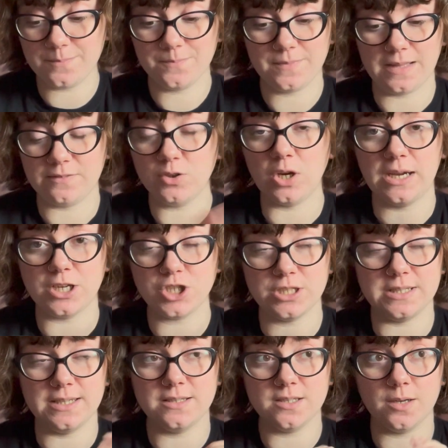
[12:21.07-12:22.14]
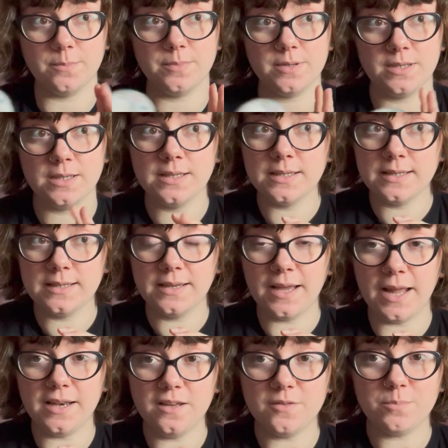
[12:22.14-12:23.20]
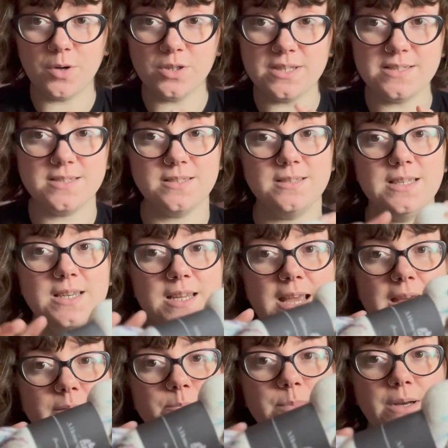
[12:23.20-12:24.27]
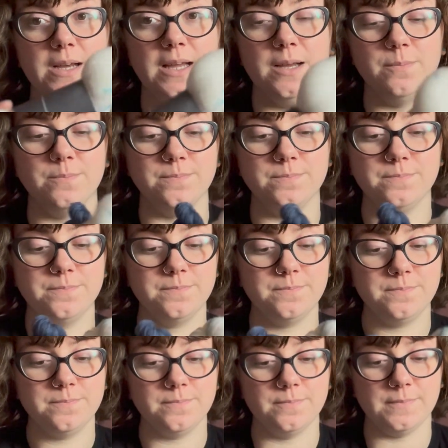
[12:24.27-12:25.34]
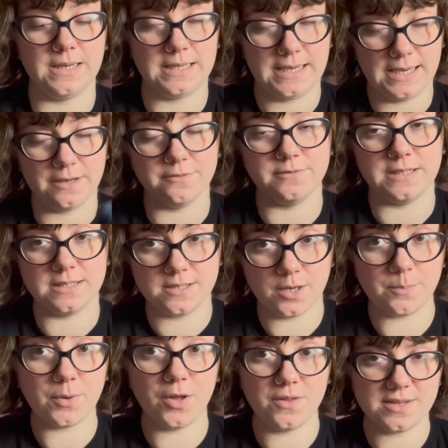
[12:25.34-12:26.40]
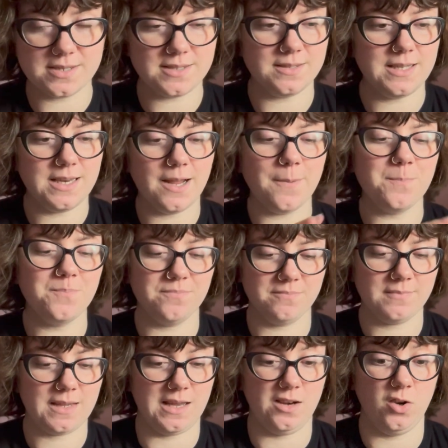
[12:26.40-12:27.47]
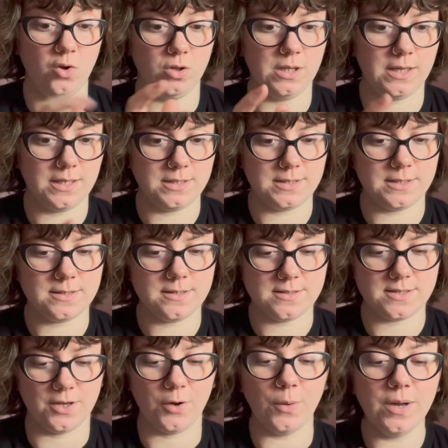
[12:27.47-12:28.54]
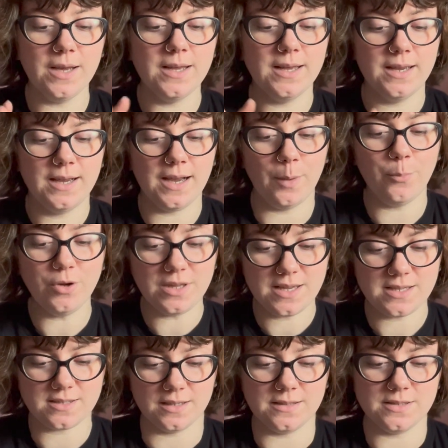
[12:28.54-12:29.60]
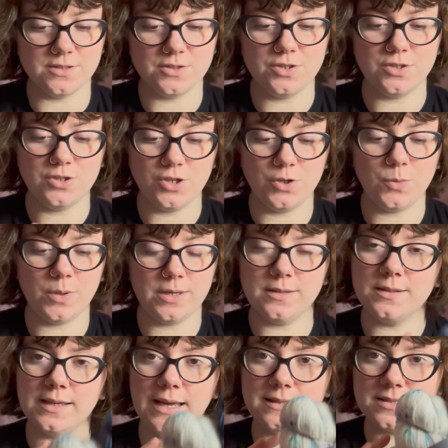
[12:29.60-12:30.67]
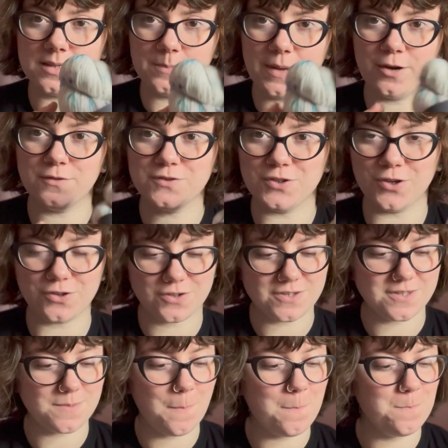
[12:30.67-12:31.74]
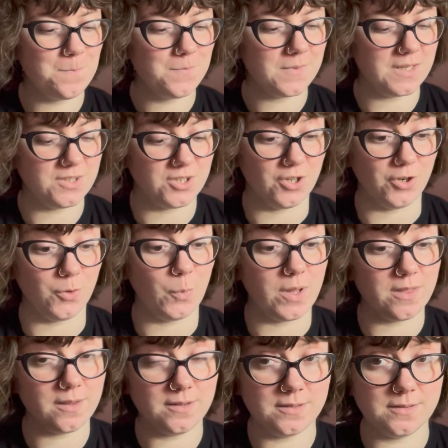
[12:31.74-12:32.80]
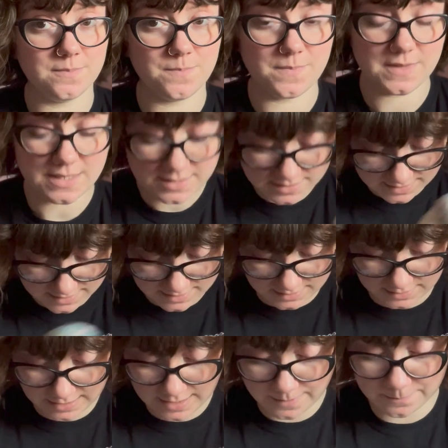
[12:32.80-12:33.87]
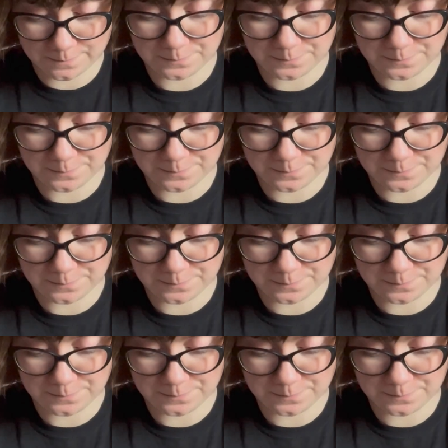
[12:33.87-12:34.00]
I've not actually knit up any of Molly's stellina yet, but I have knit up other stellina and not liked it. So I'm really excited to get a pair of socks done with this stellina.